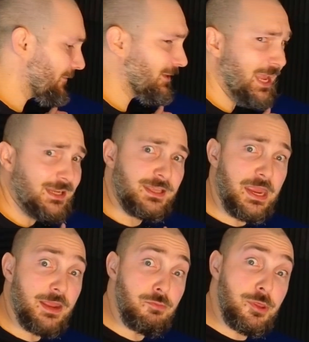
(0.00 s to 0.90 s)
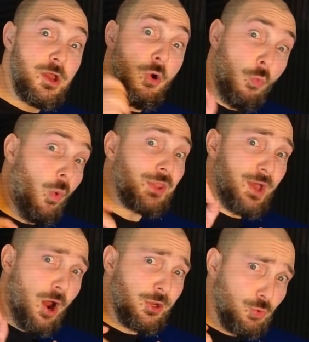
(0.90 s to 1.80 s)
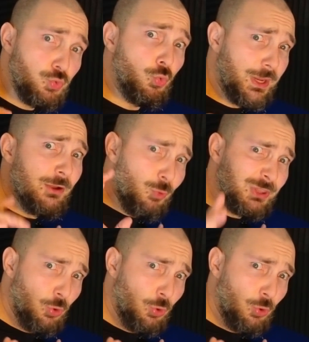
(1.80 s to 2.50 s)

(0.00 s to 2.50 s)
Kain games, what are you doing with your